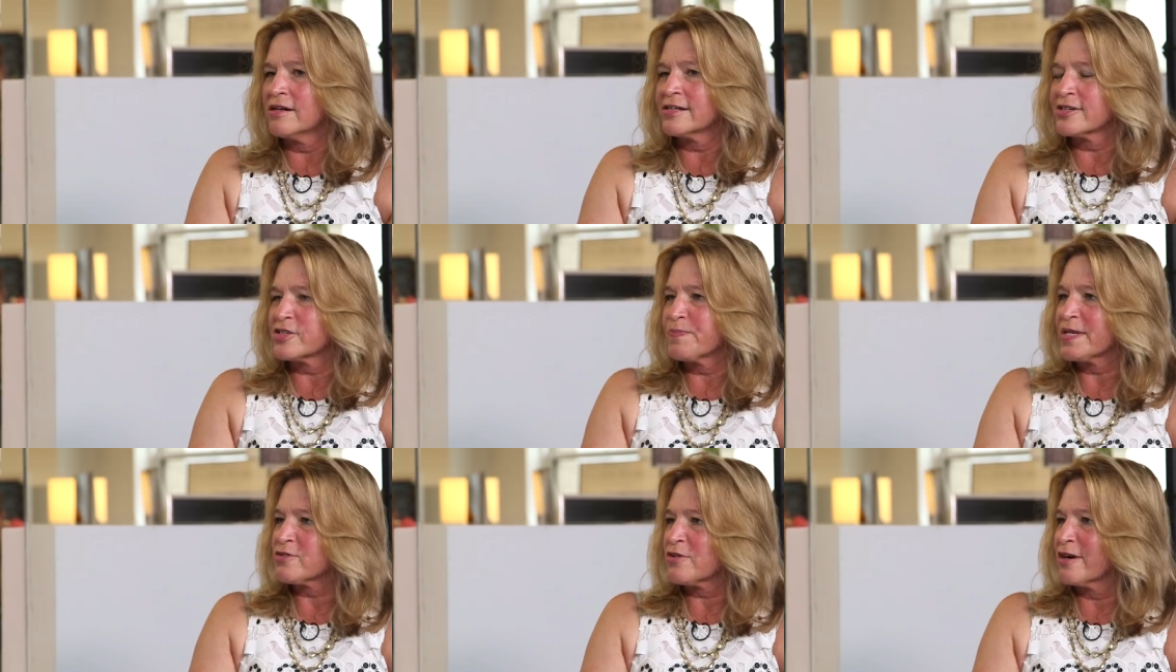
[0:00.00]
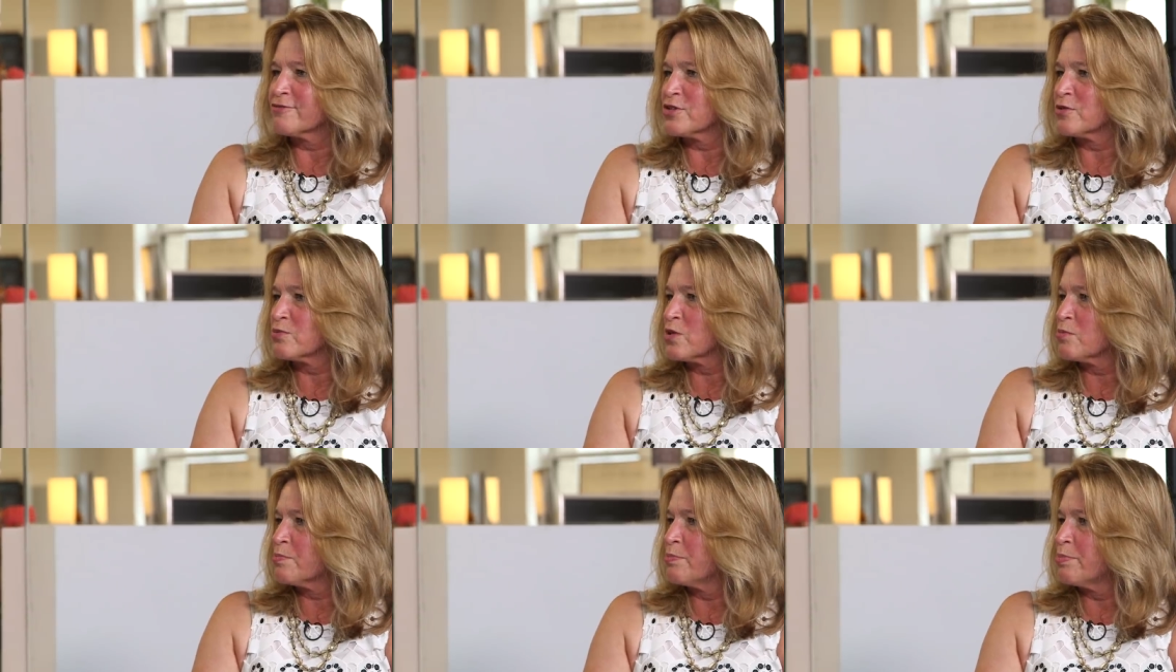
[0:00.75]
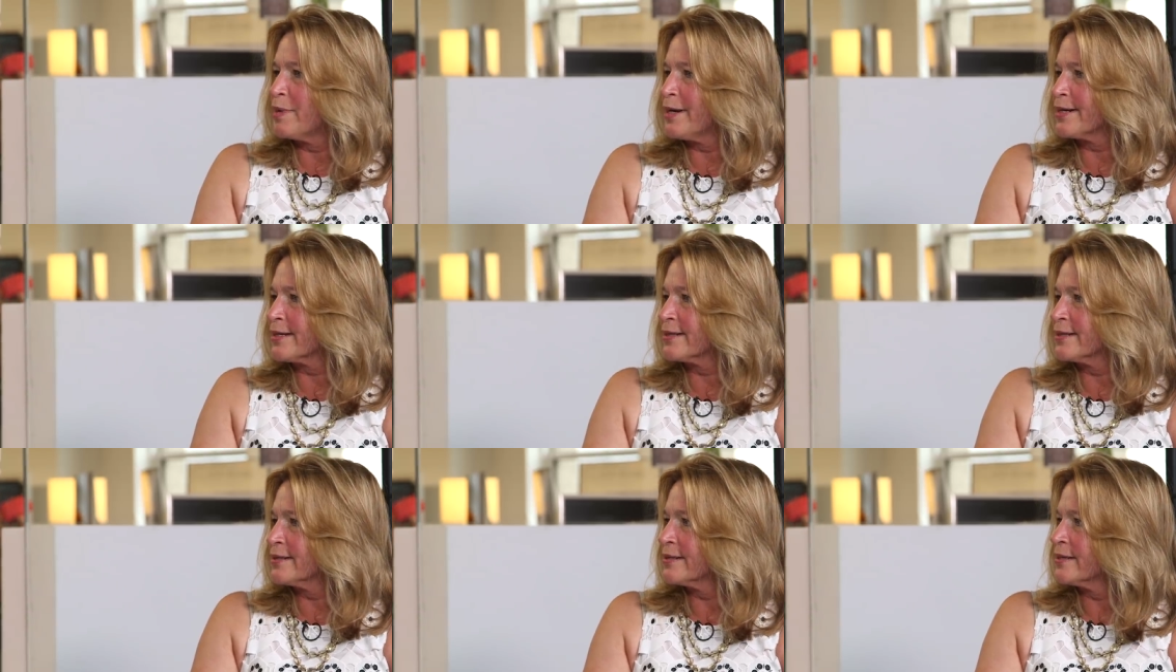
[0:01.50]
all our spacecraft are
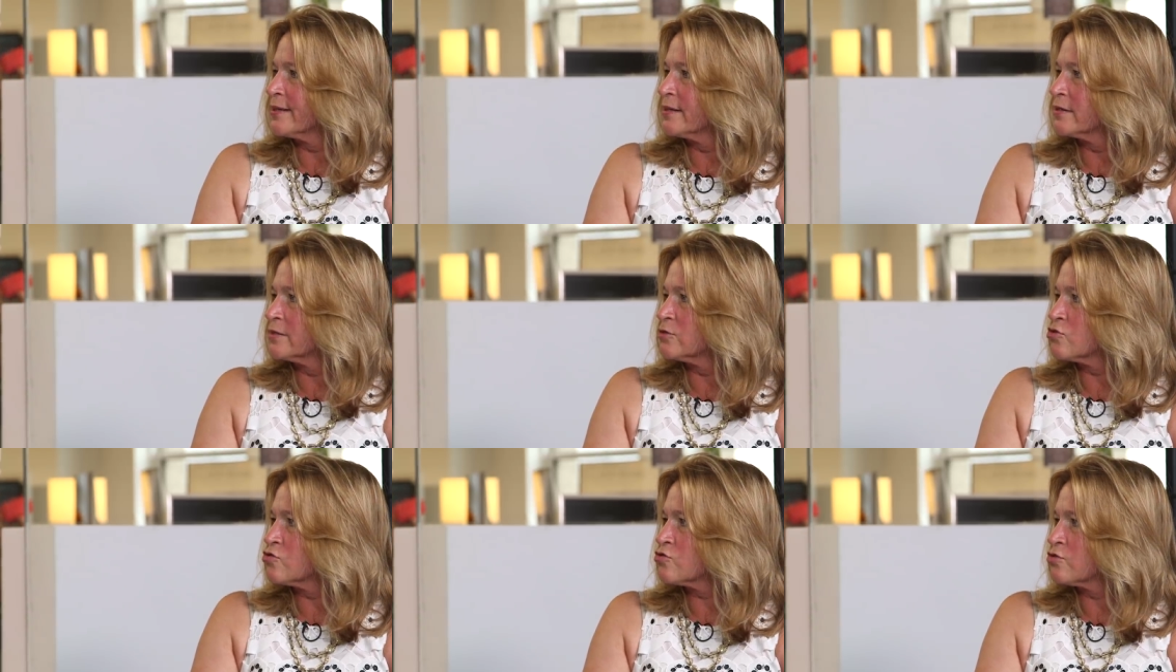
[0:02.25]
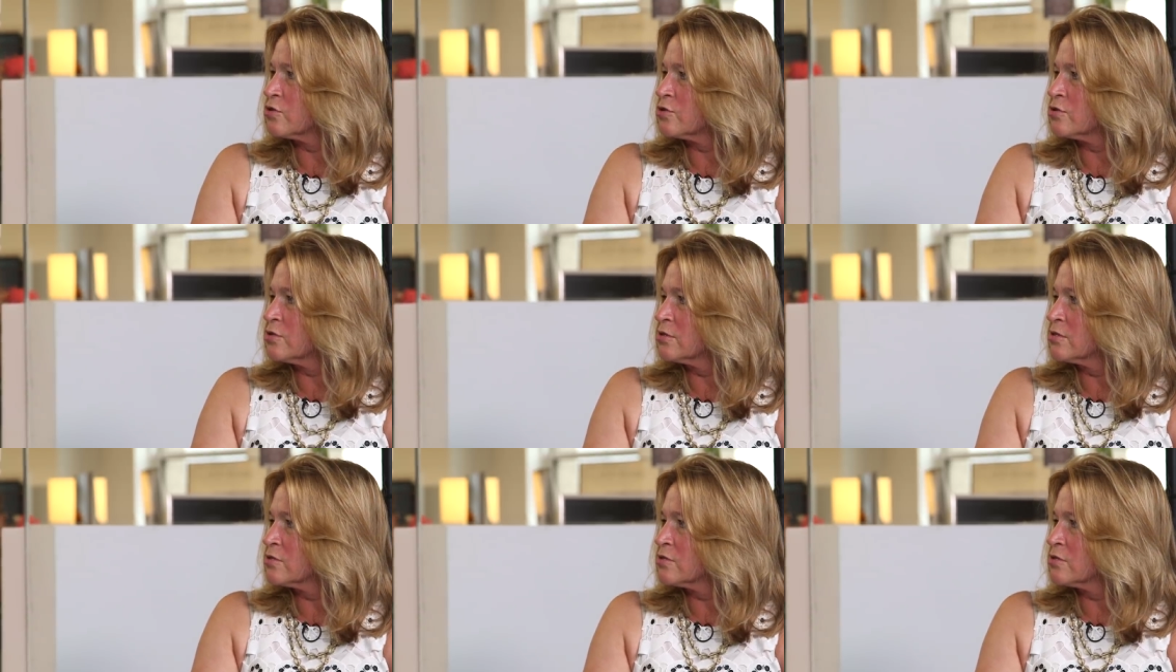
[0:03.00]
robotically controlled.